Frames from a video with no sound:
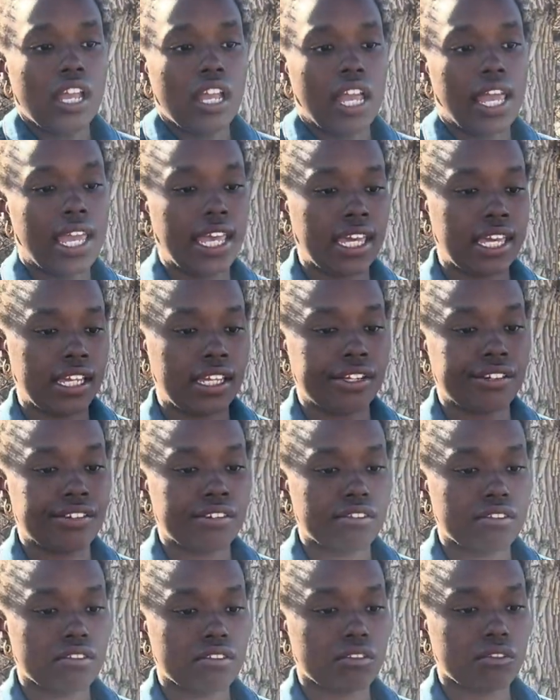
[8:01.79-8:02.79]
And
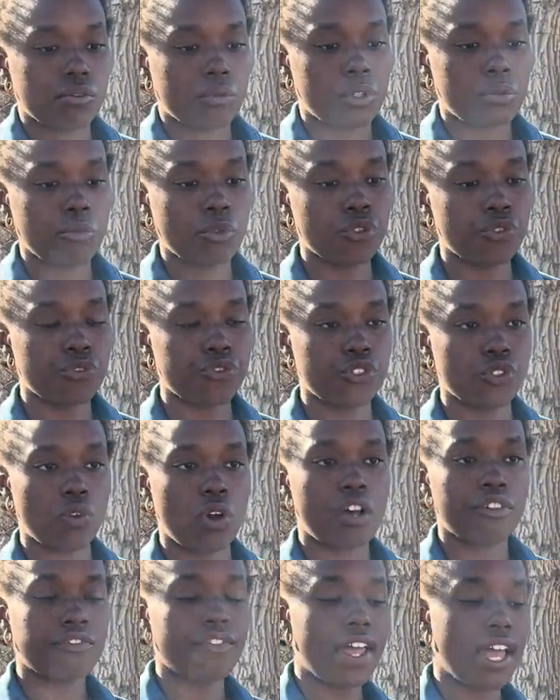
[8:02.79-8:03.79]
we moved to
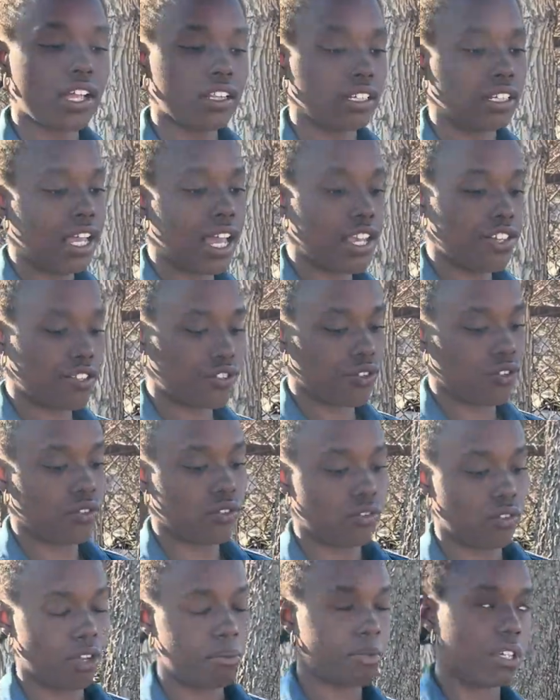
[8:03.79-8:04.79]
O'Fallon High School.